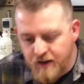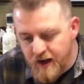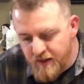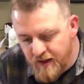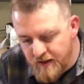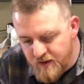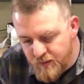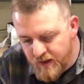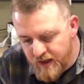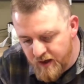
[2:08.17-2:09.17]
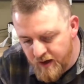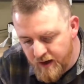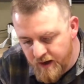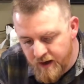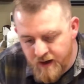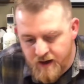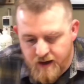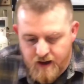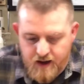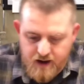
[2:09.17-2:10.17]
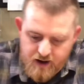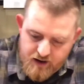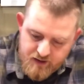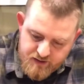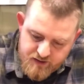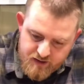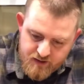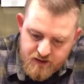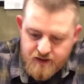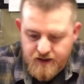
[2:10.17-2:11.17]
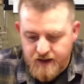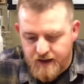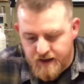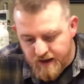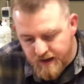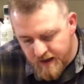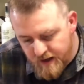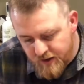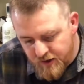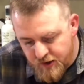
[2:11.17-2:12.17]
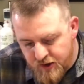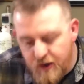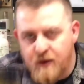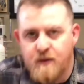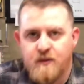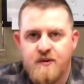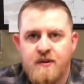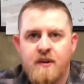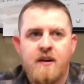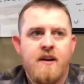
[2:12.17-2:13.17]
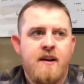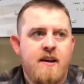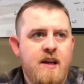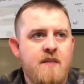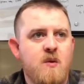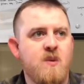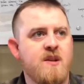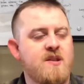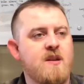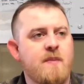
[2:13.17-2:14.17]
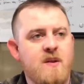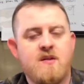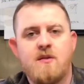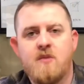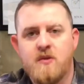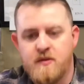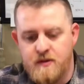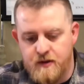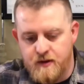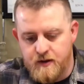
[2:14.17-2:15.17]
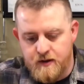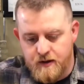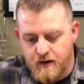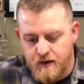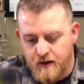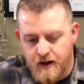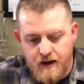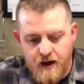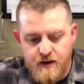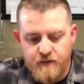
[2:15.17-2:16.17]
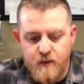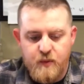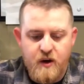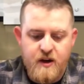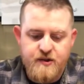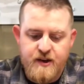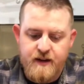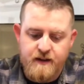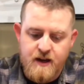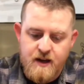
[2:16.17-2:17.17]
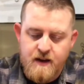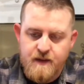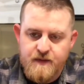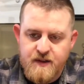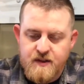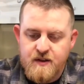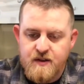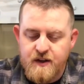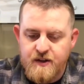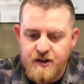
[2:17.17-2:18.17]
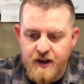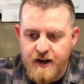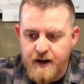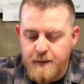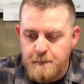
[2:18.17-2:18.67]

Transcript: I think that's really good, and it just shows, even when it's something similar to a different project, this is such an